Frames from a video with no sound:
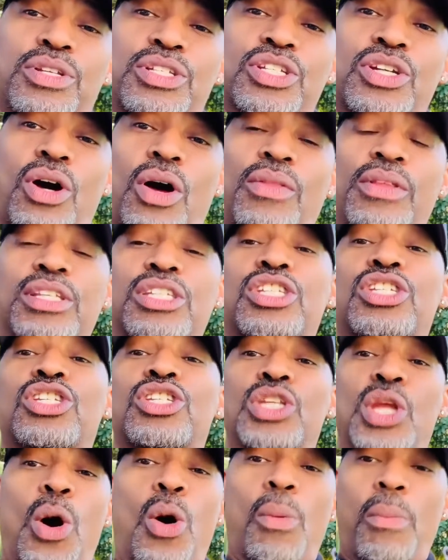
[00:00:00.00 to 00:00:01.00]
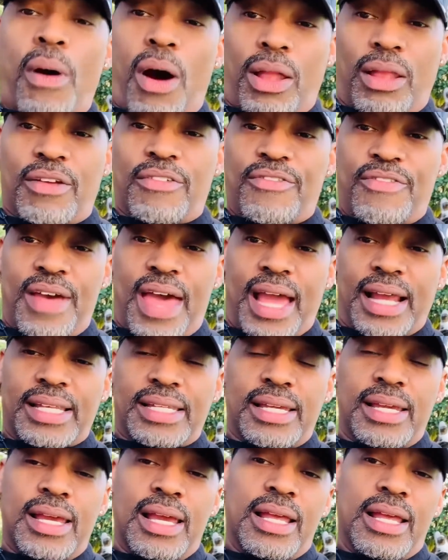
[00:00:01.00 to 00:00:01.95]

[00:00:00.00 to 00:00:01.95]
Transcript: is called the snowball effect.